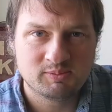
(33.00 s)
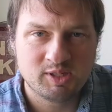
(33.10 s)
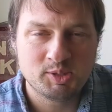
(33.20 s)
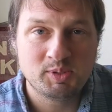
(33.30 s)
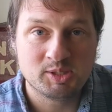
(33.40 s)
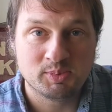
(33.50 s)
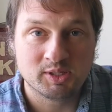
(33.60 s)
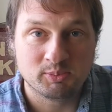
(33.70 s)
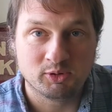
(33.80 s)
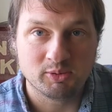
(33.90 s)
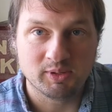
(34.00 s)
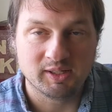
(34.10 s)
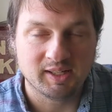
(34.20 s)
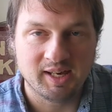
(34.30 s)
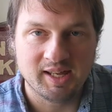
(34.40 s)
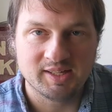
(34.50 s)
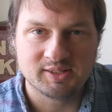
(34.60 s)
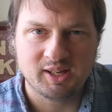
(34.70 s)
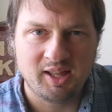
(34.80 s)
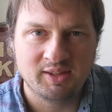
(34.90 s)
This piece speaks more to me. It
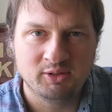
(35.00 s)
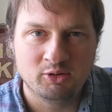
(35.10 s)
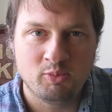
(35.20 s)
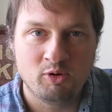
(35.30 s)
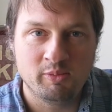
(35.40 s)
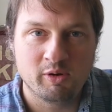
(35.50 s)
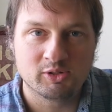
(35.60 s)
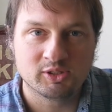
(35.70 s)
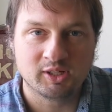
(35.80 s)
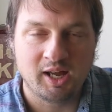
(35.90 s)
has, I think, a little more emotion.